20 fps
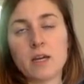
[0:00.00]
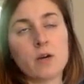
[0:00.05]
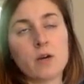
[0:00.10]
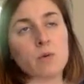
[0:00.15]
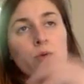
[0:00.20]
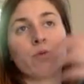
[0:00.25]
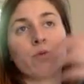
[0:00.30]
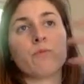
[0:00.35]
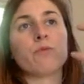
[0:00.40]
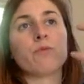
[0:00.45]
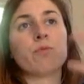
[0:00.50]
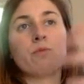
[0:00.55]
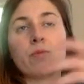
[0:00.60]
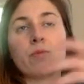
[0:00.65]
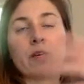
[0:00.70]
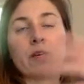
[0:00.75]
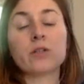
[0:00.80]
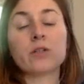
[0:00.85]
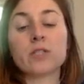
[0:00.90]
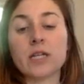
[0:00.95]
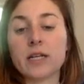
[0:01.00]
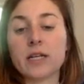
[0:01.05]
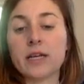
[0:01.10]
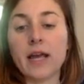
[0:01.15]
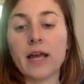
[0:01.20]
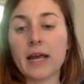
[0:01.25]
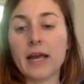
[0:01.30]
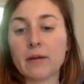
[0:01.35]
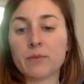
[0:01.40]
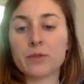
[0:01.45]
when they looked at a
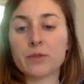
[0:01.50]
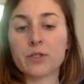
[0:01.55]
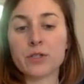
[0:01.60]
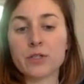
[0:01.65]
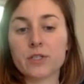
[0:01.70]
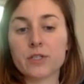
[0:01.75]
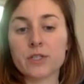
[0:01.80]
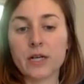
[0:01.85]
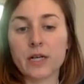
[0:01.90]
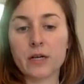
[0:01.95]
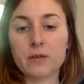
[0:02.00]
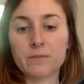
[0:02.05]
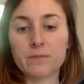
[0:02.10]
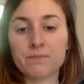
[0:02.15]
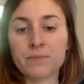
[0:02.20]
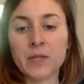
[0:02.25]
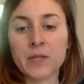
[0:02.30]
hamster cell.